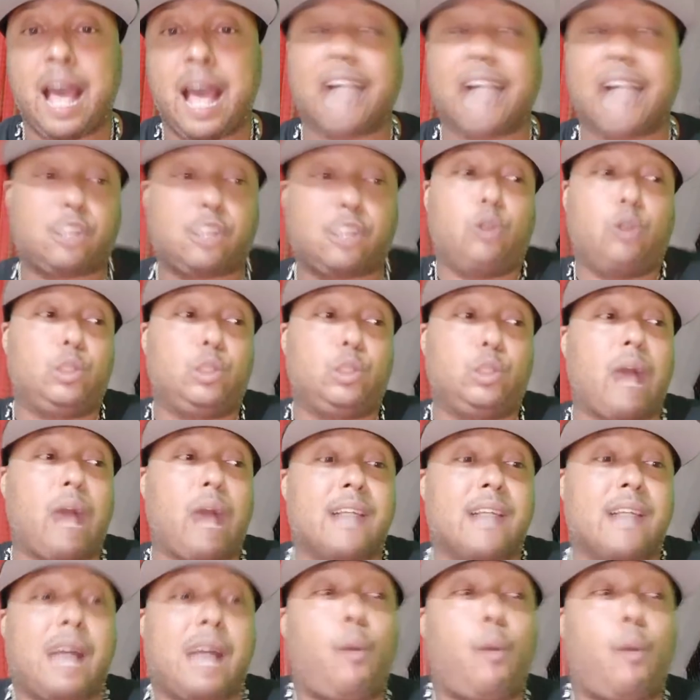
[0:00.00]
I told you
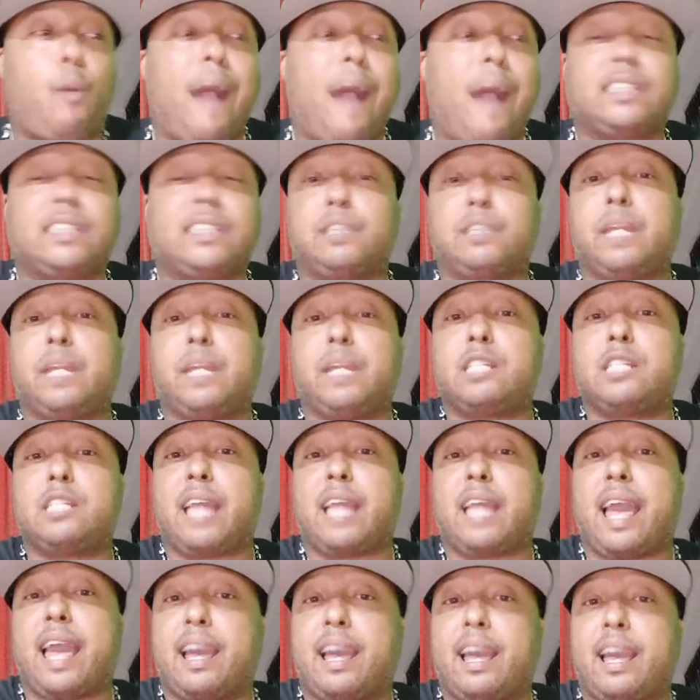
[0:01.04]
guys, I watch some of these
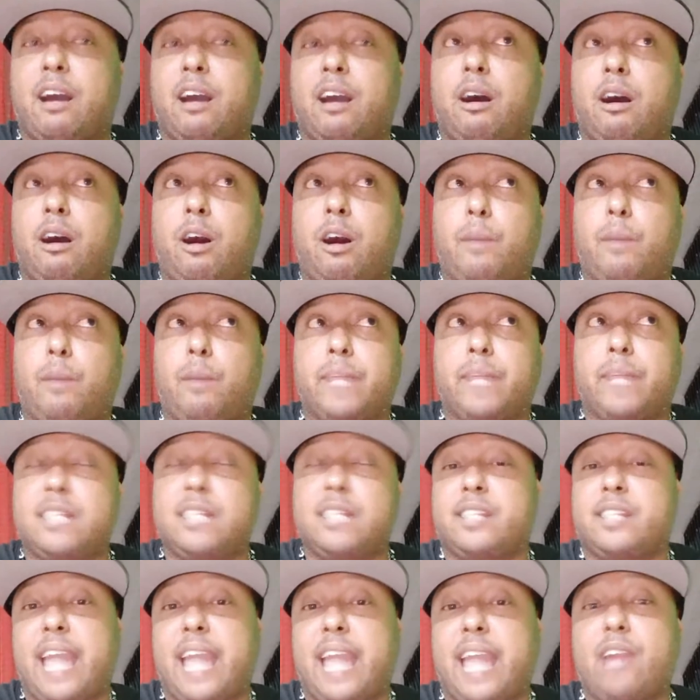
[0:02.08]

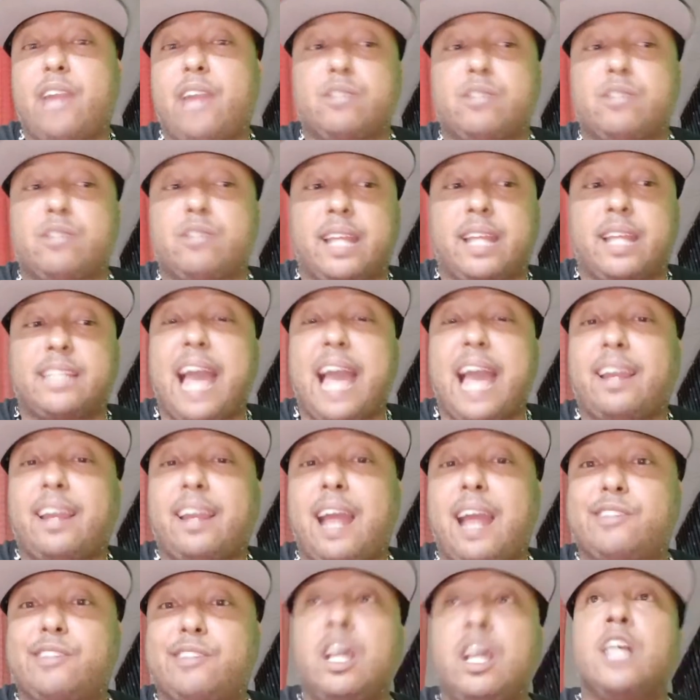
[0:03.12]
instigators and
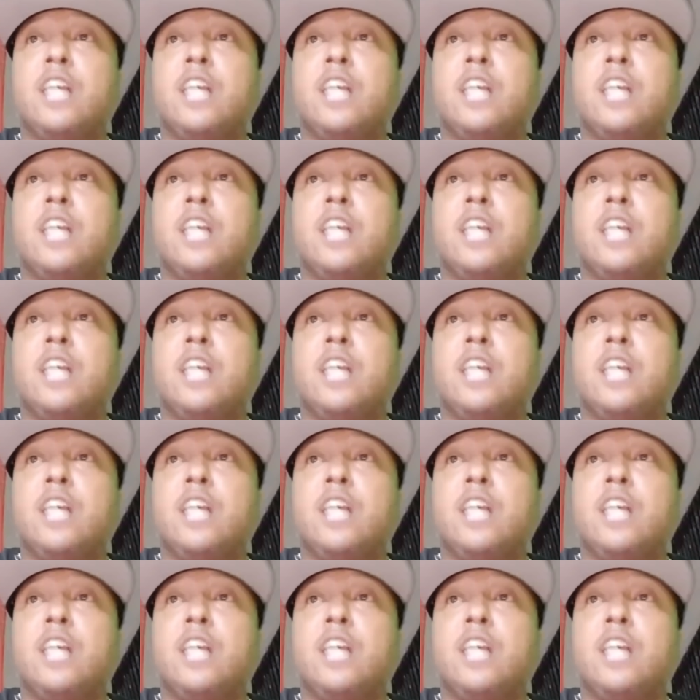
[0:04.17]
antagonizers